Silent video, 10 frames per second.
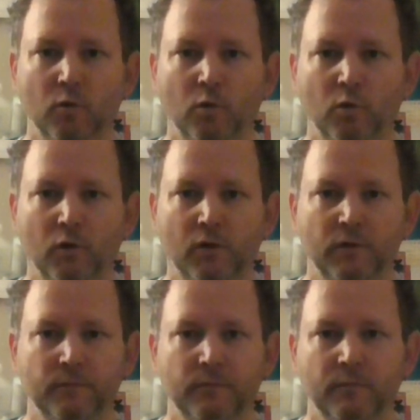
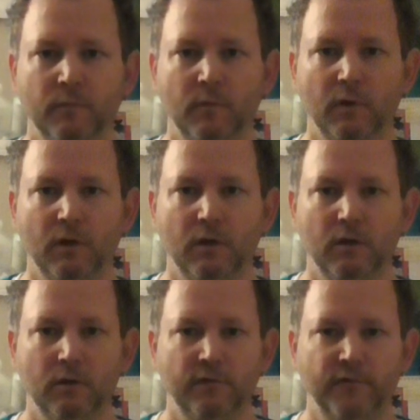or
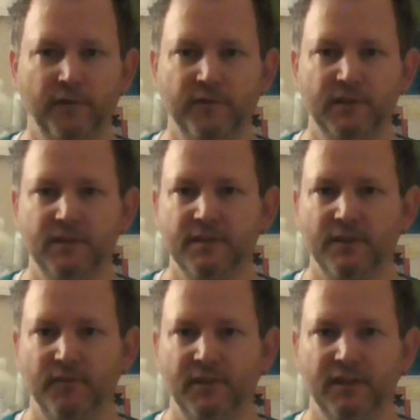50,
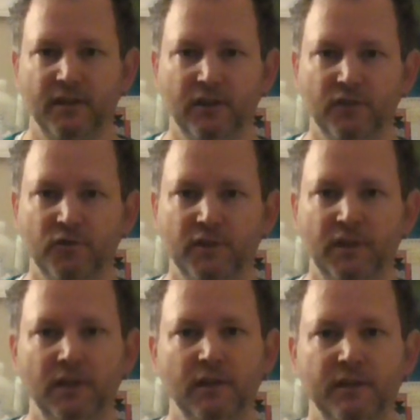70, 100,
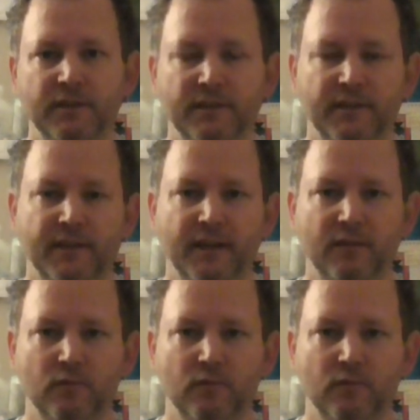things like that.